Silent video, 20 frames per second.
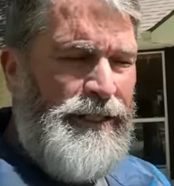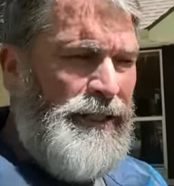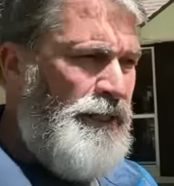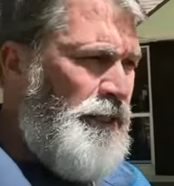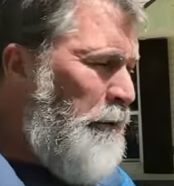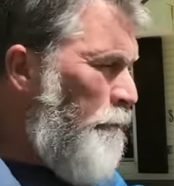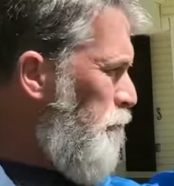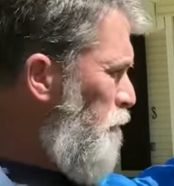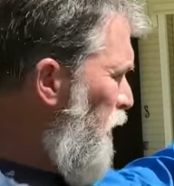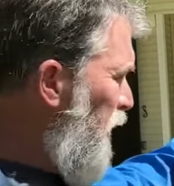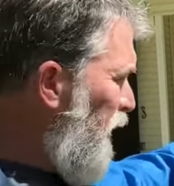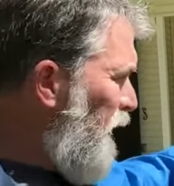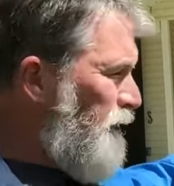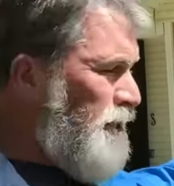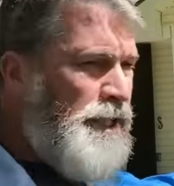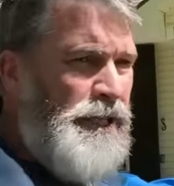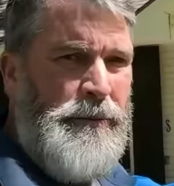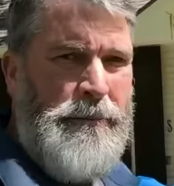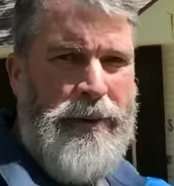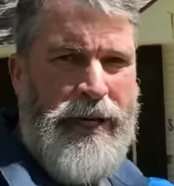The banks
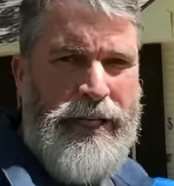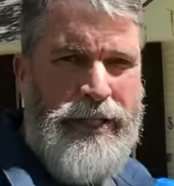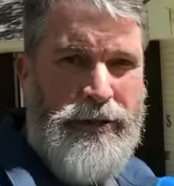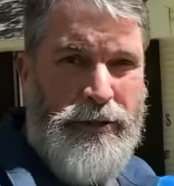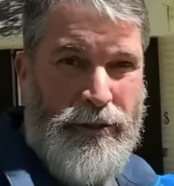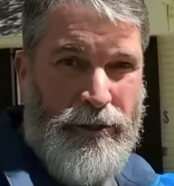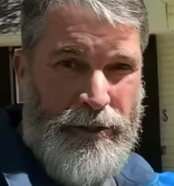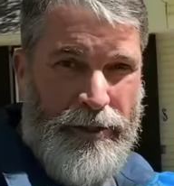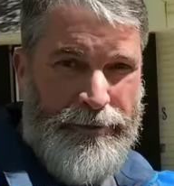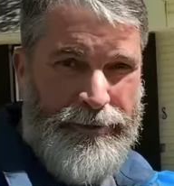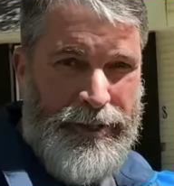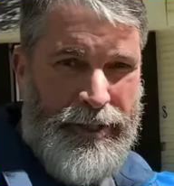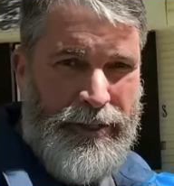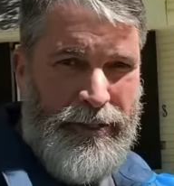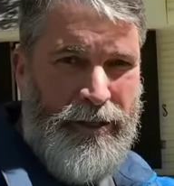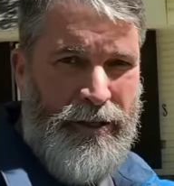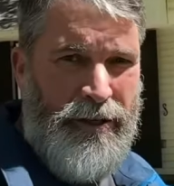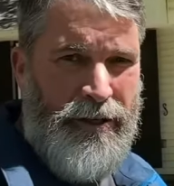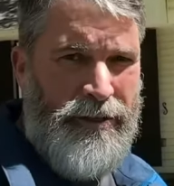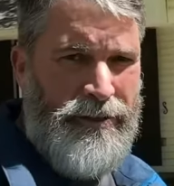can pay your closing
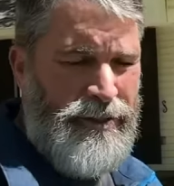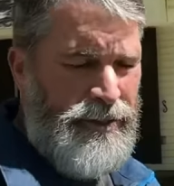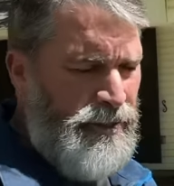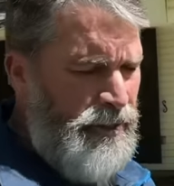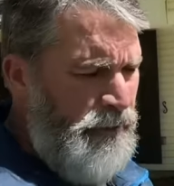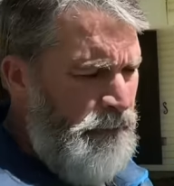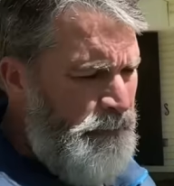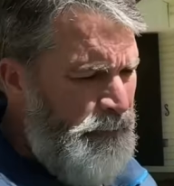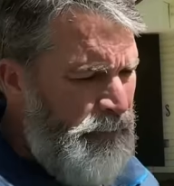cost.